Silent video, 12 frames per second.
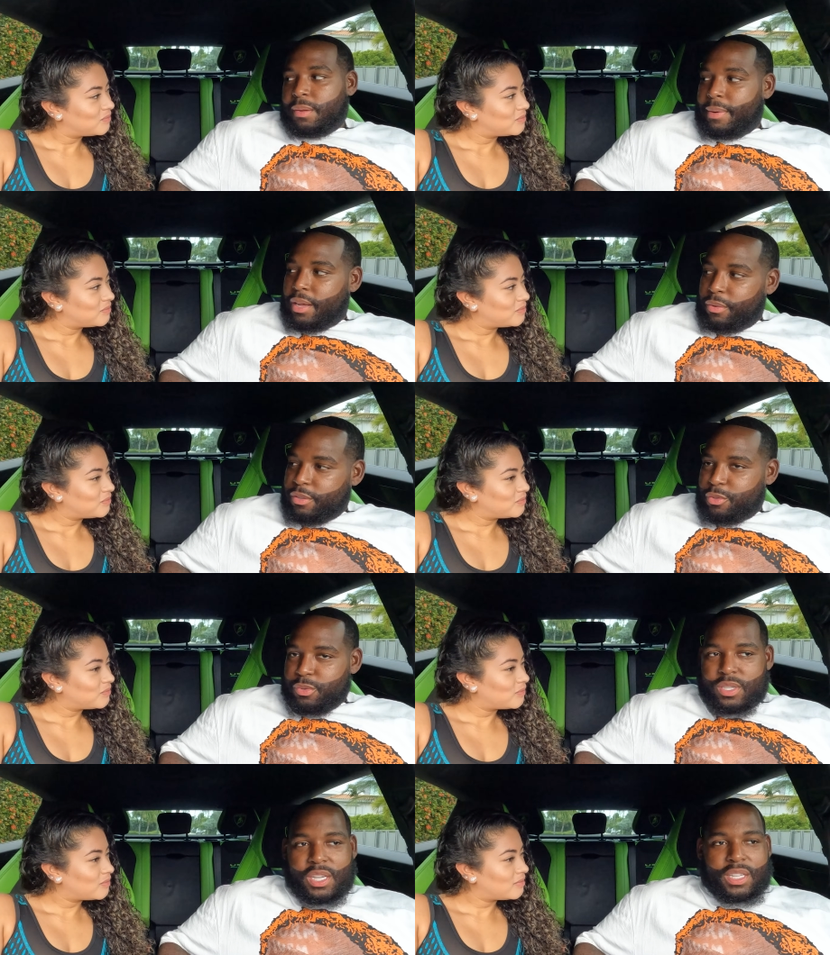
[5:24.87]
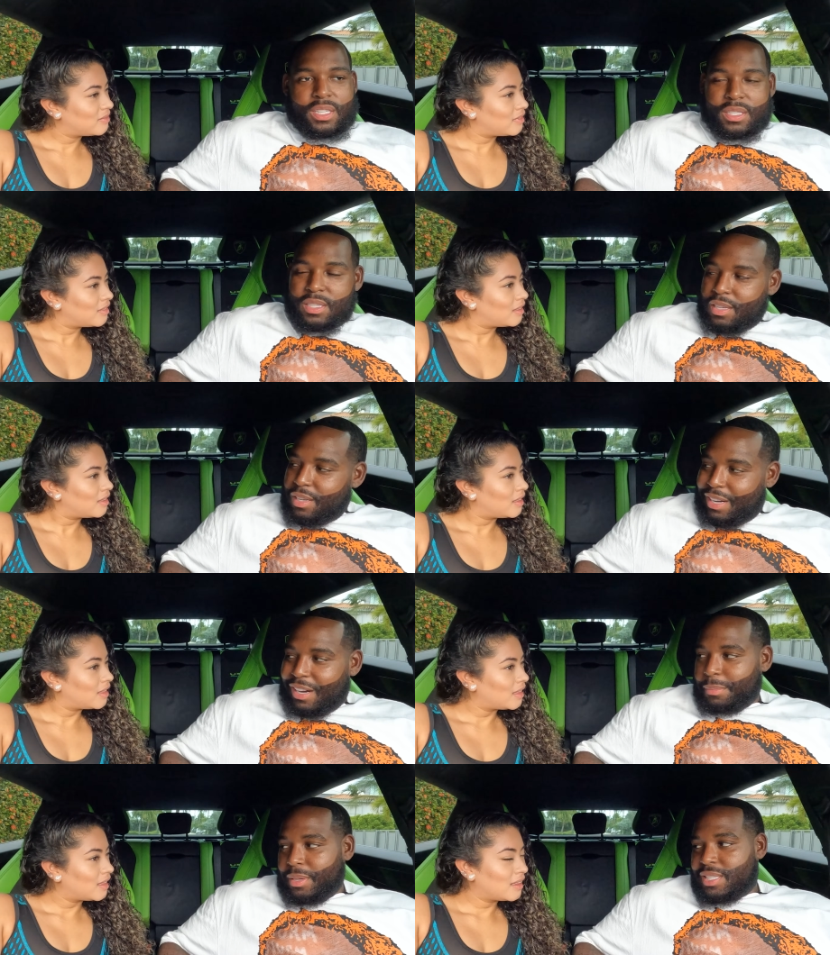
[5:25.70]
Speaker 1: in a matter of 2 seconds?
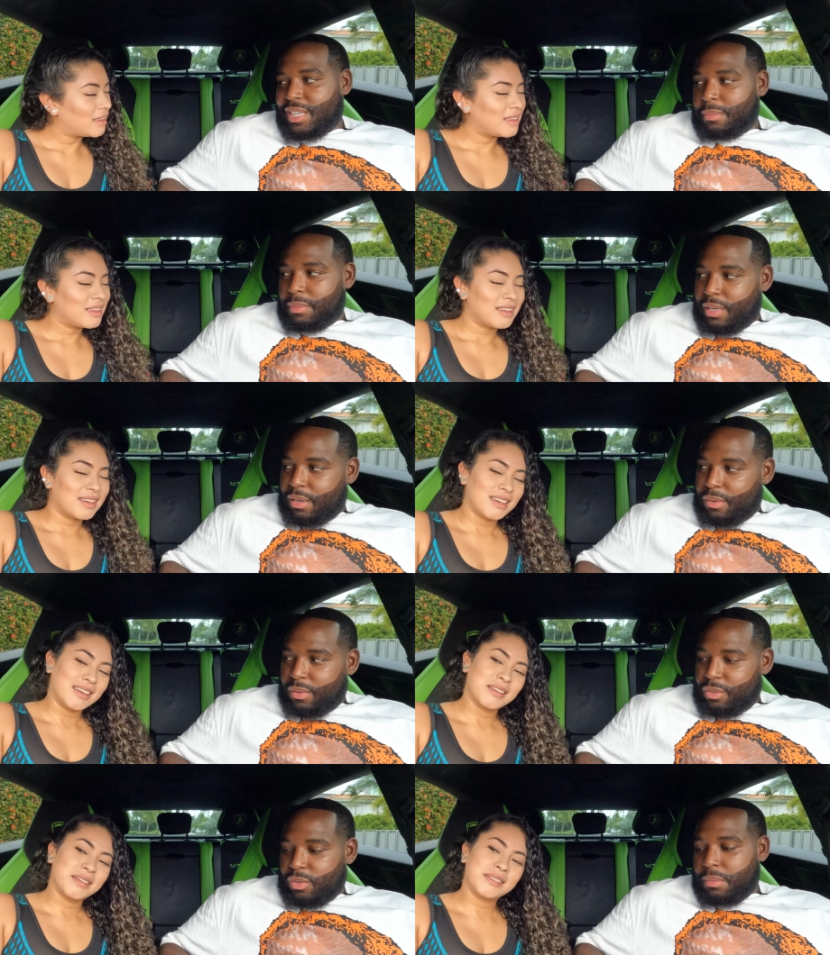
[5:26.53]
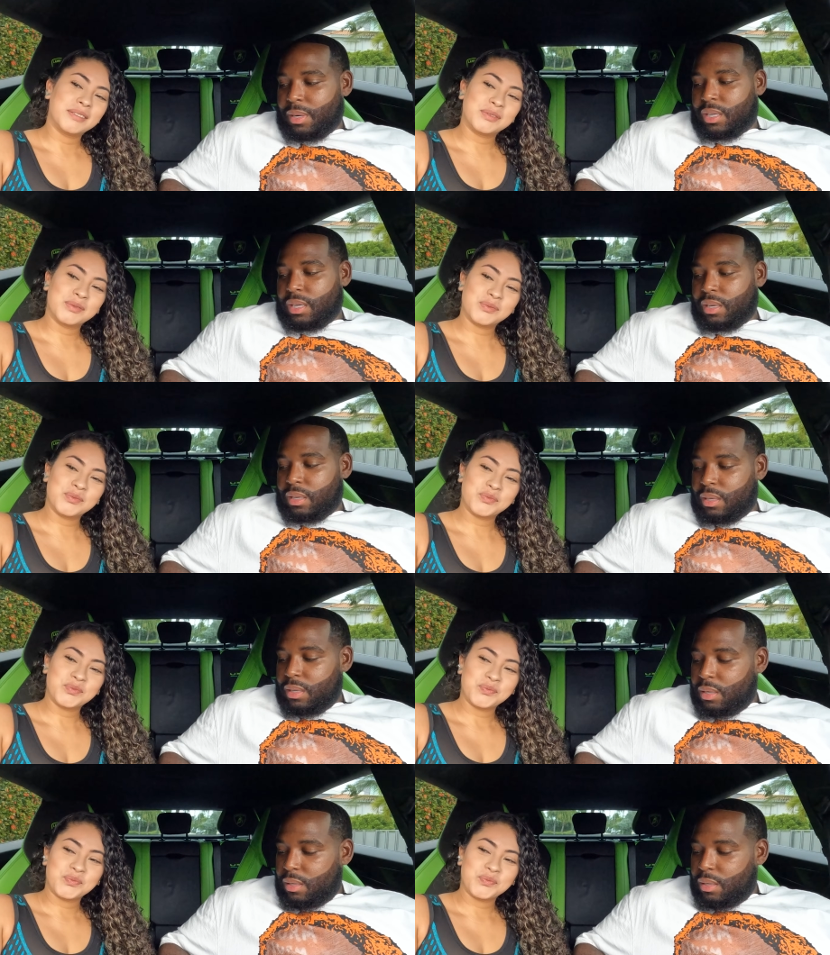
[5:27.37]
I'm your type now. You in my car.